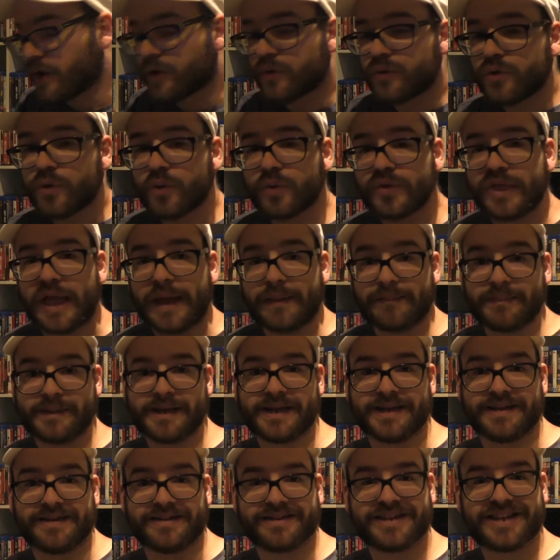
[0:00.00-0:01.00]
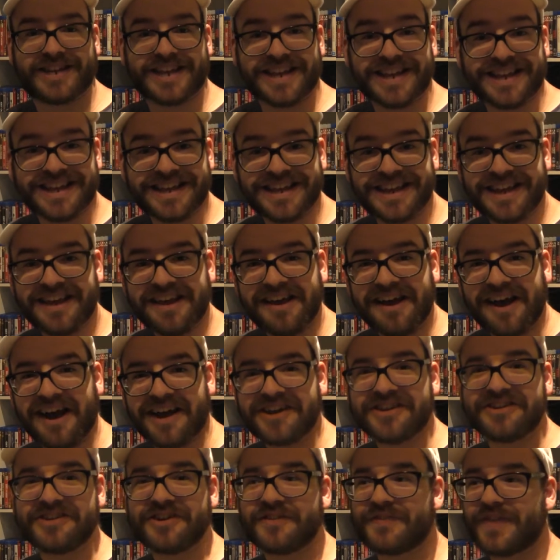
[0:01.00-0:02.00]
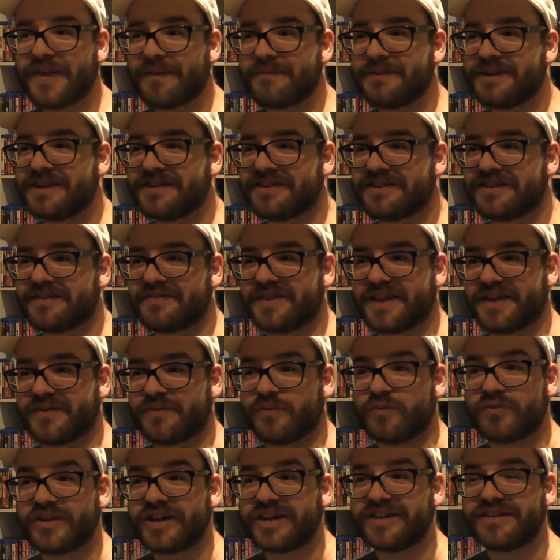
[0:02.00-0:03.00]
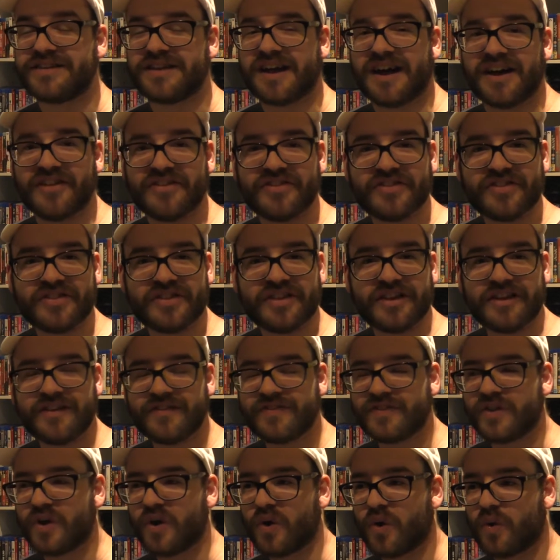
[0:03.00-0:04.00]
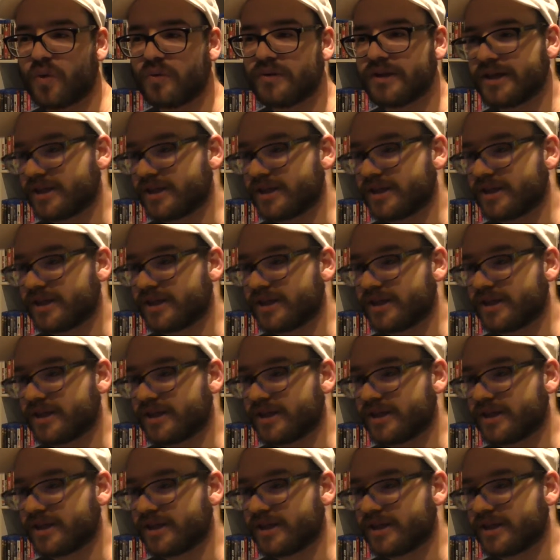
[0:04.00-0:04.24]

don't know what that means. I don't know if that means that they've, like, redone the whole,